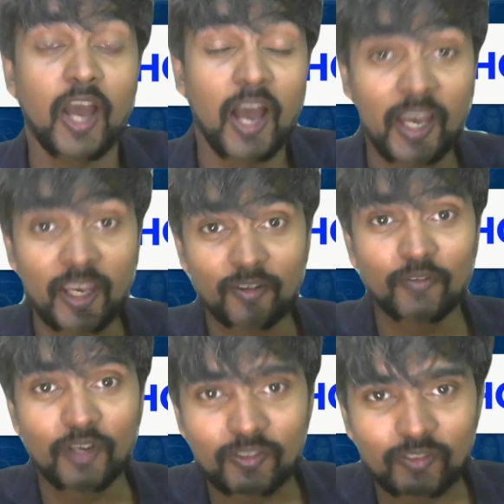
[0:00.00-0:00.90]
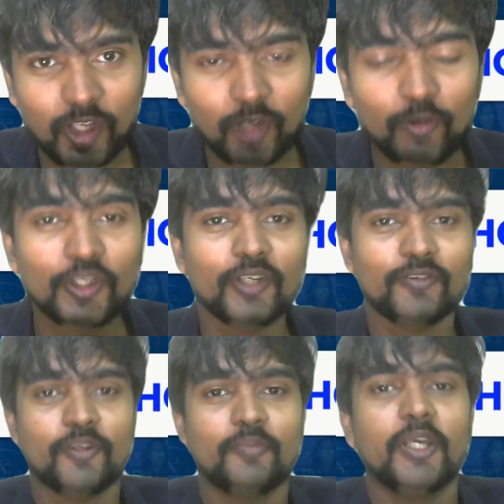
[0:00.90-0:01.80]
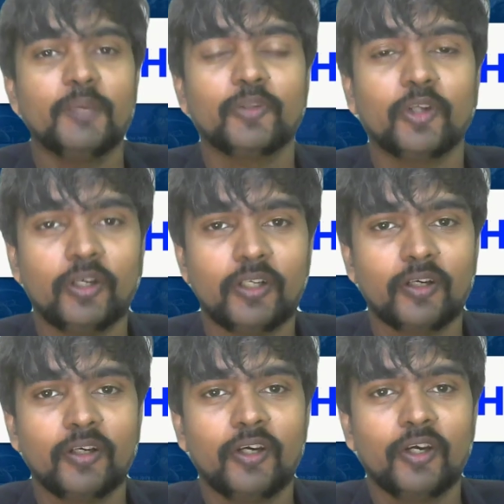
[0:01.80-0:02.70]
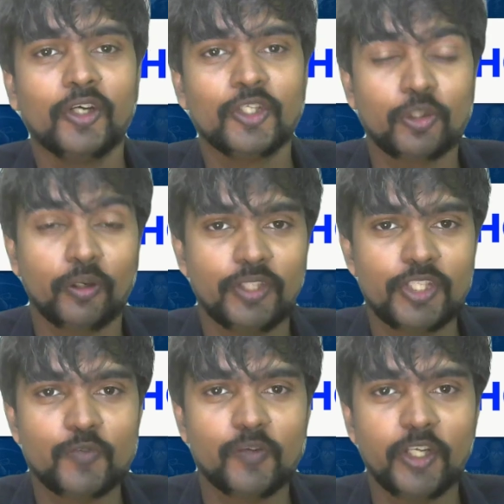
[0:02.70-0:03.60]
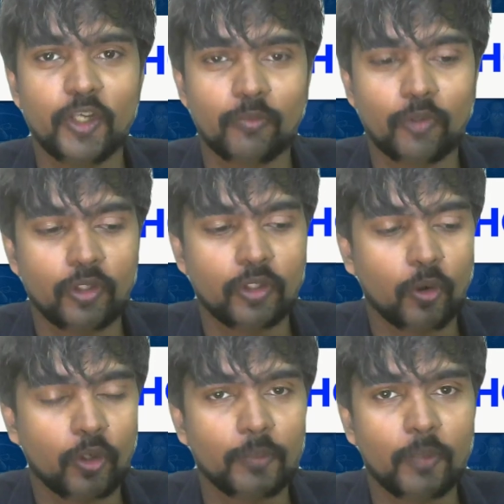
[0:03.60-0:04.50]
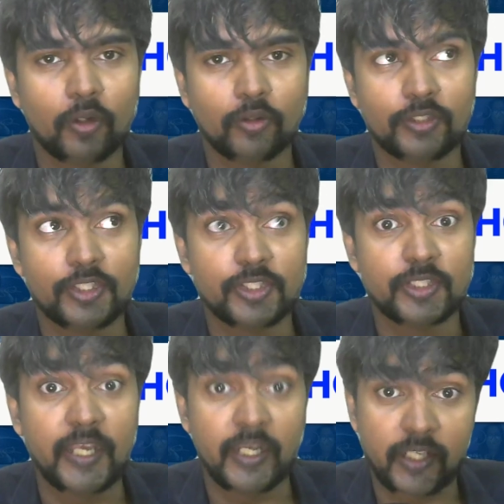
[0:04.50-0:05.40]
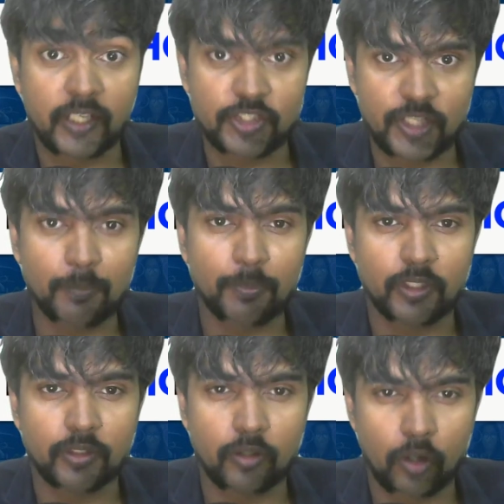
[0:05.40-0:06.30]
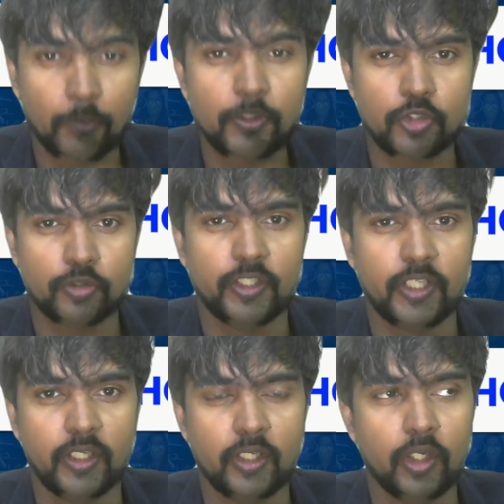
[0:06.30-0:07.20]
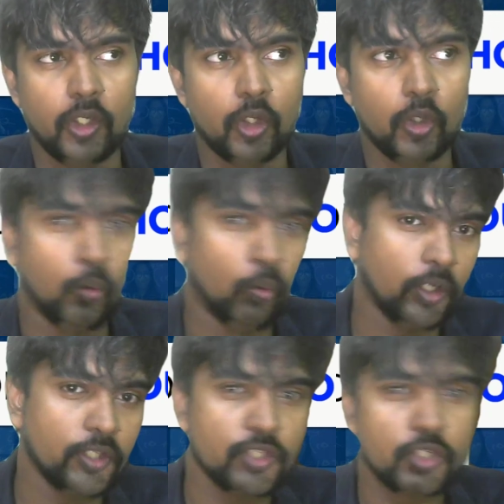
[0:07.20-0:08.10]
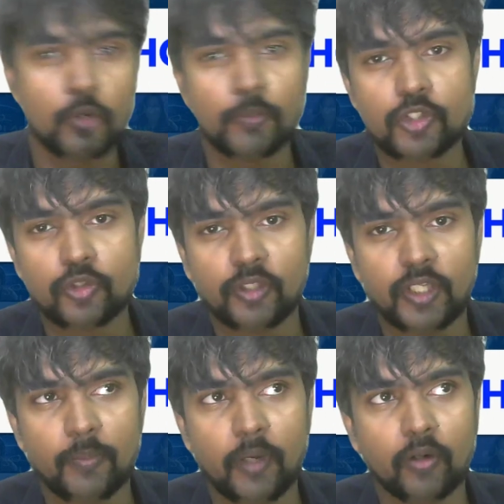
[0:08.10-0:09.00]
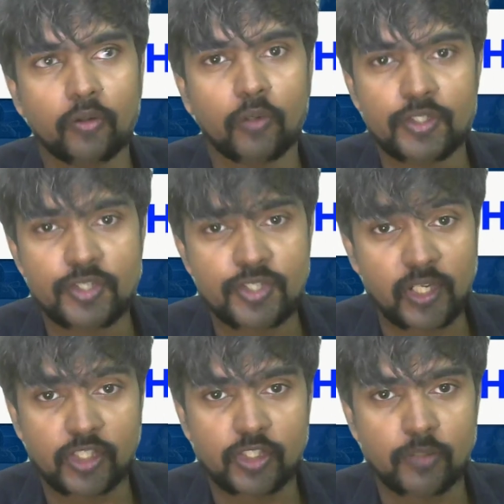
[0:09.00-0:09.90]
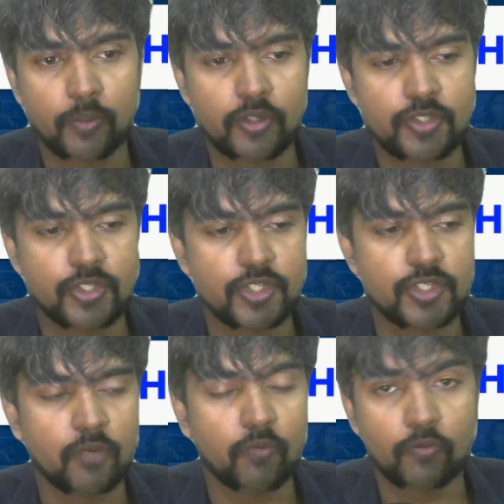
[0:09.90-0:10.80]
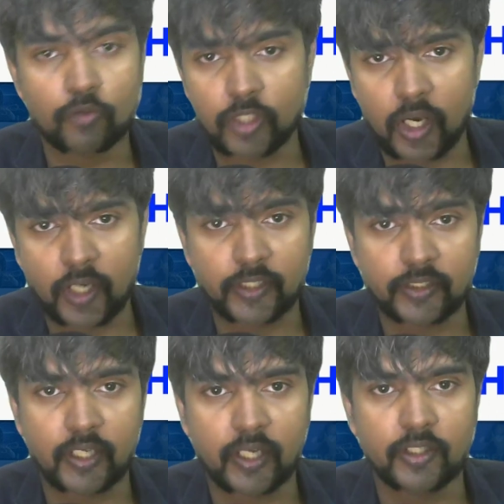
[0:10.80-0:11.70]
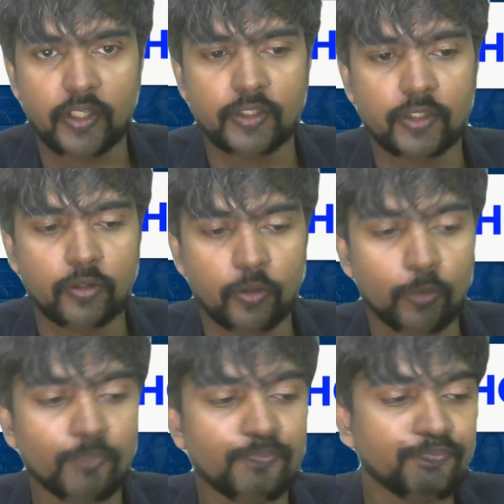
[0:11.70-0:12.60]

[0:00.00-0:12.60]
Hi everyone, Tarun here from Deep Thought. So in this video, I'm going to talk about this data champion opportunity. What is this opportunity about? What is the selection process and what would the hired candidate do?